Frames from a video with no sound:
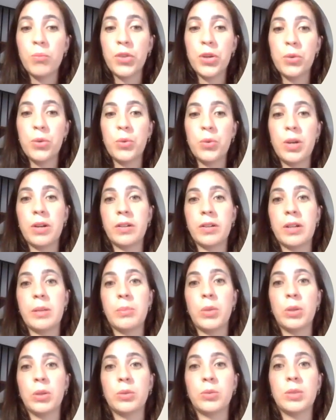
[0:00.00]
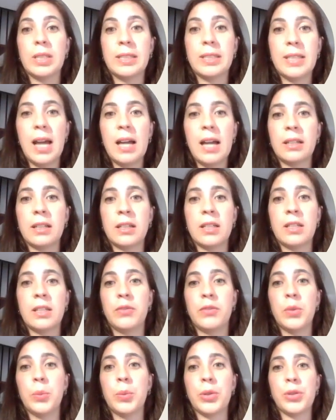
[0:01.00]
We are able to detect
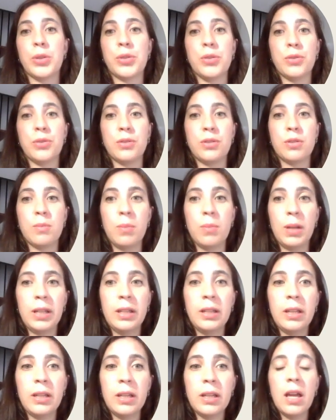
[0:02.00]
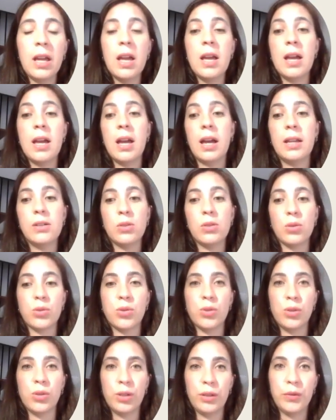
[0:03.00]
if the person is blinking and
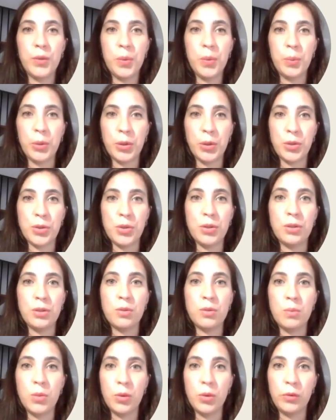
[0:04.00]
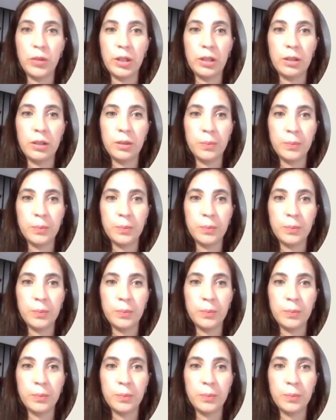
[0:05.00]
also if the person is moving.